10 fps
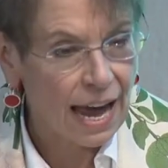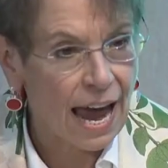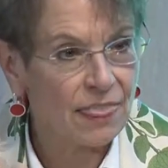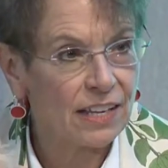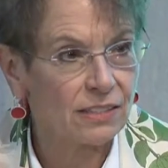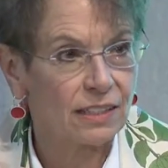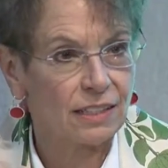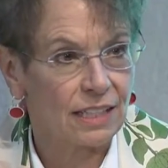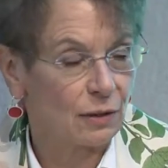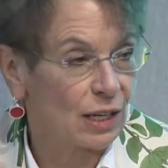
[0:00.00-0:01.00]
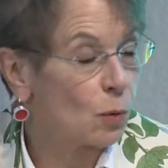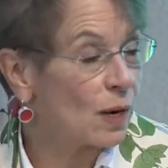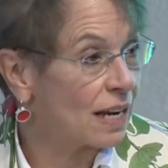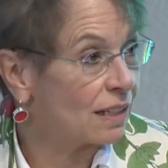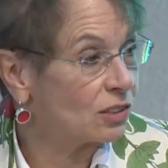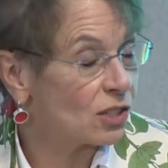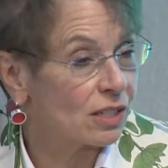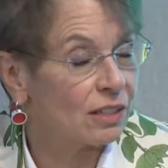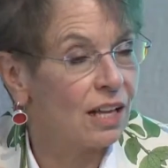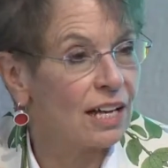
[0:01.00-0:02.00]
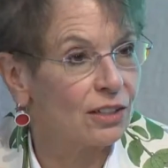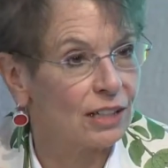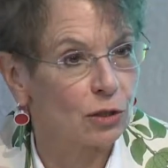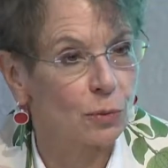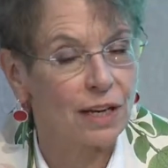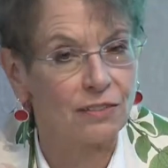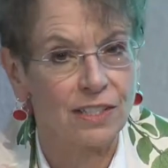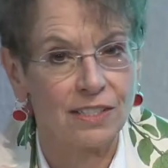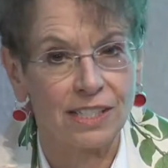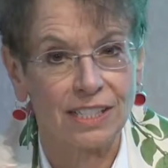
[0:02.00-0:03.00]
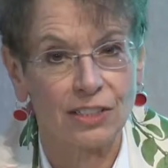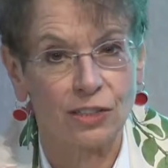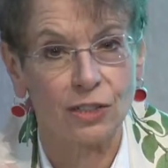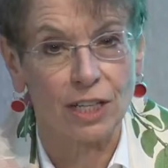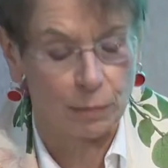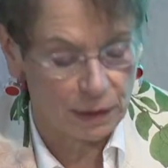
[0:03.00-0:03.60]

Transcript: And this, in a way, just clutter and irrelevancy is good,